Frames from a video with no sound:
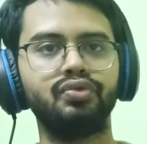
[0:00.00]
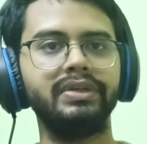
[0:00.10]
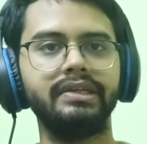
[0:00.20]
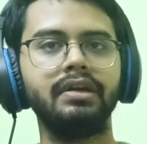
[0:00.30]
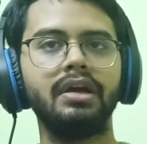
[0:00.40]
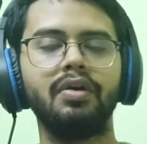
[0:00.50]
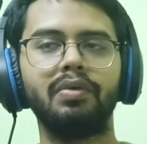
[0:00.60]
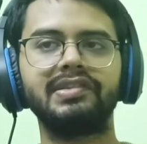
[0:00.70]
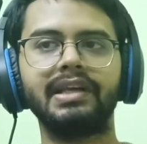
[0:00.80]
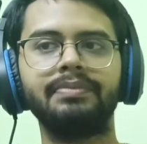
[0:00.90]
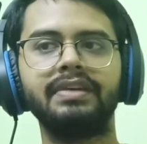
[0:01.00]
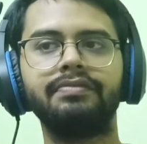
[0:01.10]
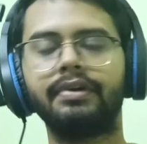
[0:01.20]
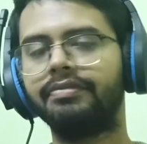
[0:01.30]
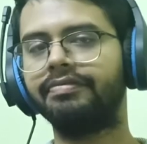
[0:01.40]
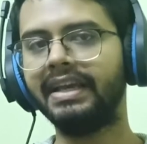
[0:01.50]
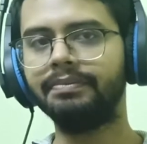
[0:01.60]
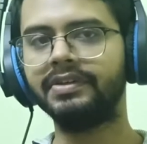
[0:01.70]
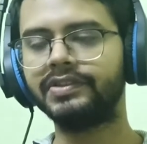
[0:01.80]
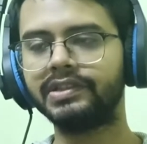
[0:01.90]
doing was something for a
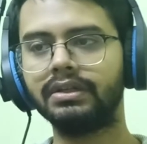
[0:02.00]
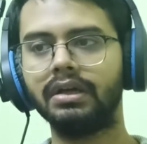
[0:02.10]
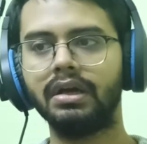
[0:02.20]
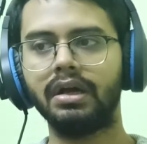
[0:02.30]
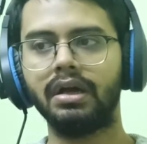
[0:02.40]
fake person.